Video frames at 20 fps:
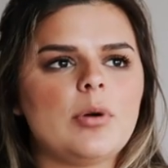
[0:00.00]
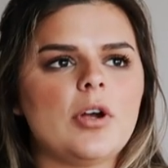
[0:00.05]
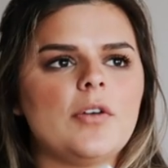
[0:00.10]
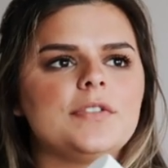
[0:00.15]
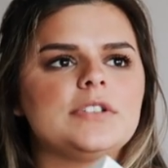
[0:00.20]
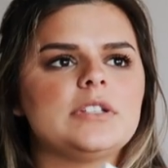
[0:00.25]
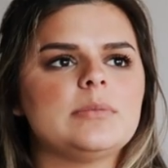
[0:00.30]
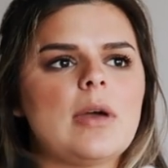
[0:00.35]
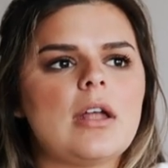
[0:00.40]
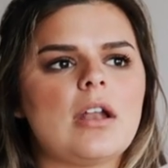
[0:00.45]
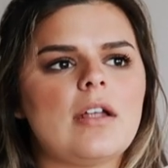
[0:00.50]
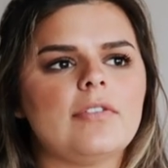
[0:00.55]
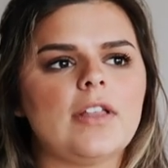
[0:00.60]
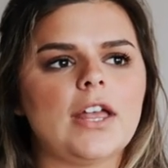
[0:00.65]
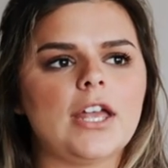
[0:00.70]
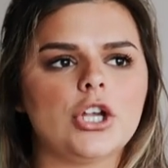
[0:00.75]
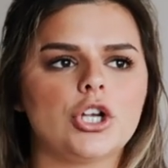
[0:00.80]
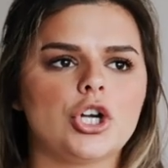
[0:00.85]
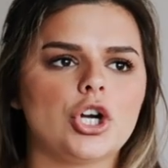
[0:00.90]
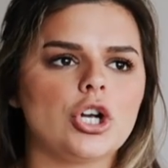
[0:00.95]
perfect amount of
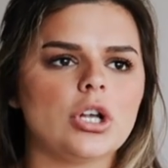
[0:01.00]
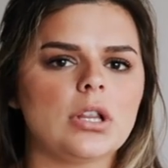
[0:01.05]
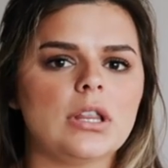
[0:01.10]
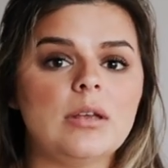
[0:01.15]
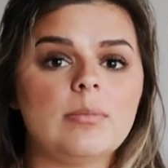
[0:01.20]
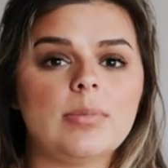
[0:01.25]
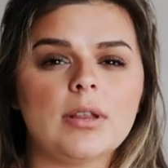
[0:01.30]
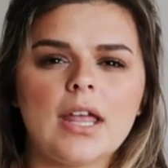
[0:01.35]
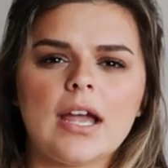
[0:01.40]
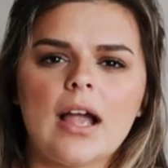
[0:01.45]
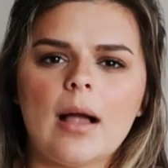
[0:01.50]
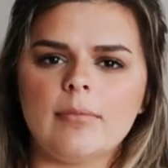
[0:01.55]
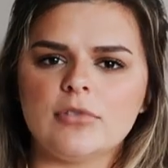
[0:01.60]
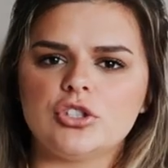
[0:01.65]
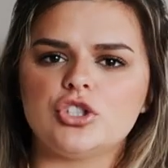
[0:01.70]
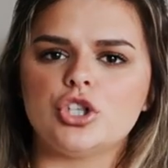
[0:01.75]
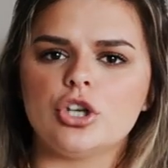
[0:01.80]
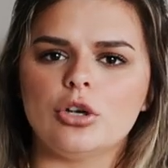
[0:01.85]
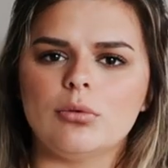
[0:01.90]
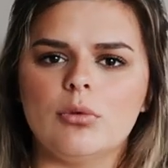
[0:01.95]
like girly, but like a
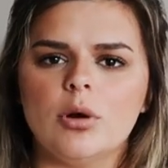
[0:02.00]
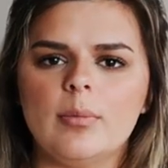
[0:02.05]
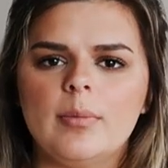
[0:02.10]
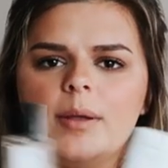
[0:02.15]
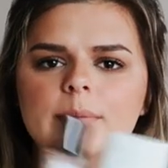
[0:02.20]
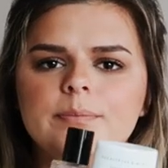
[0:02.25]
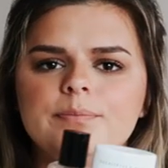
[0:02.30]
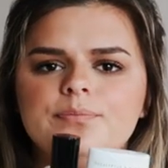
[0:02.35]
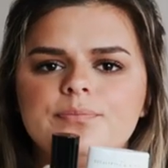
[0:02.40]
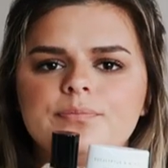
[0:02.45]
mature woman.